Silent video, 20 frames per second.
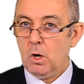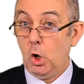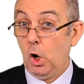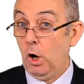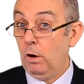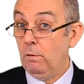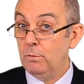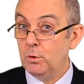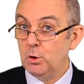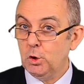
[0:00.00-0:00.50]

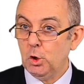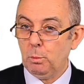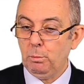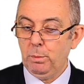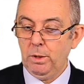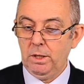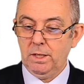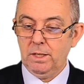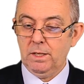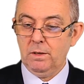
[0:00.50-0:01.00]
of
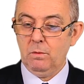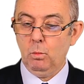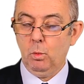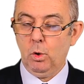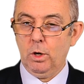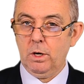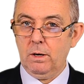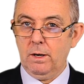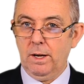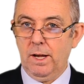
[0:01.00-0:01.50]
shopping and
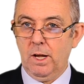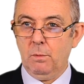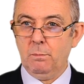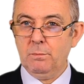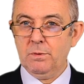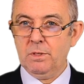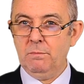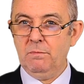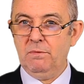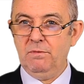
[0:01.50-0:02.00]
what it
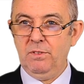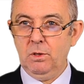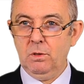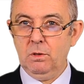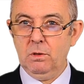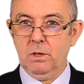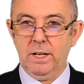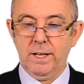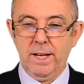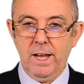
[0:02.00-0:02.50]
helps them
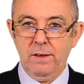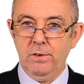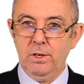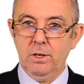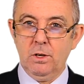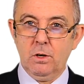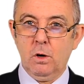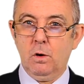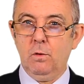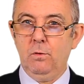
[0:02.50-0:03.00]
feel like, having
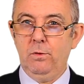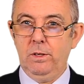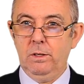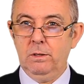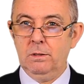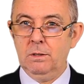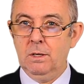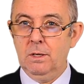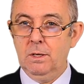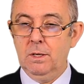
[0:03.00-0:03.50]
a coffee
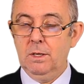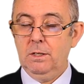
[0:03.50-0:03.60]
and